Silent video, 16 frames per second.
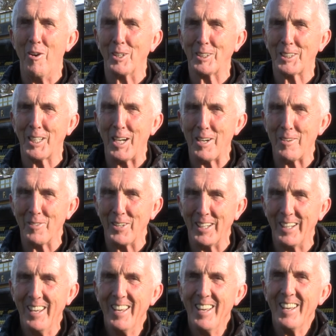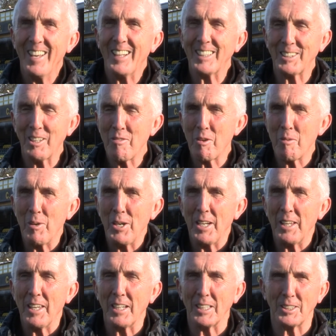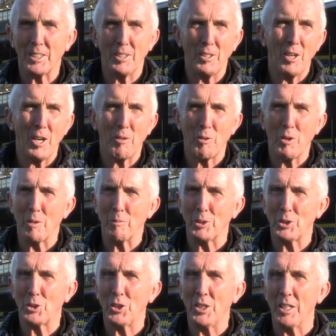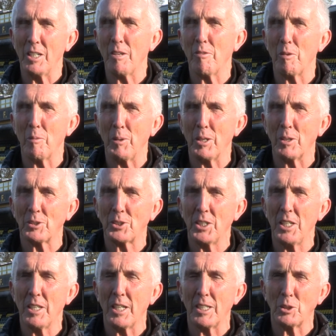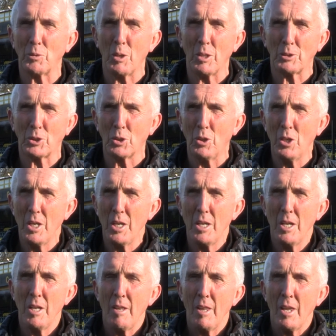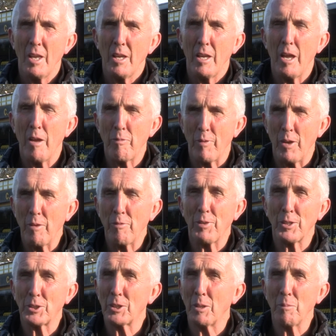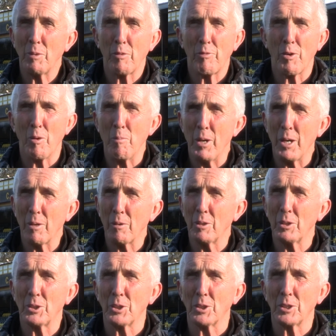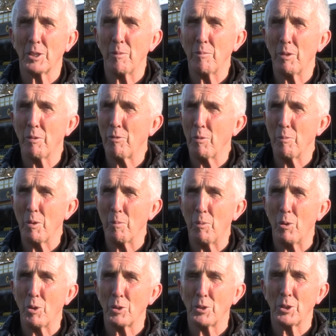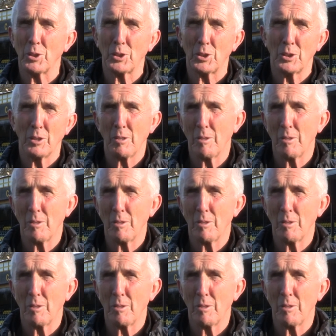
what's happening, as everybody does. You know, I'll go up the street and everybody will say that as well. So, if if there's somebody from Melrose or somebody from the borders,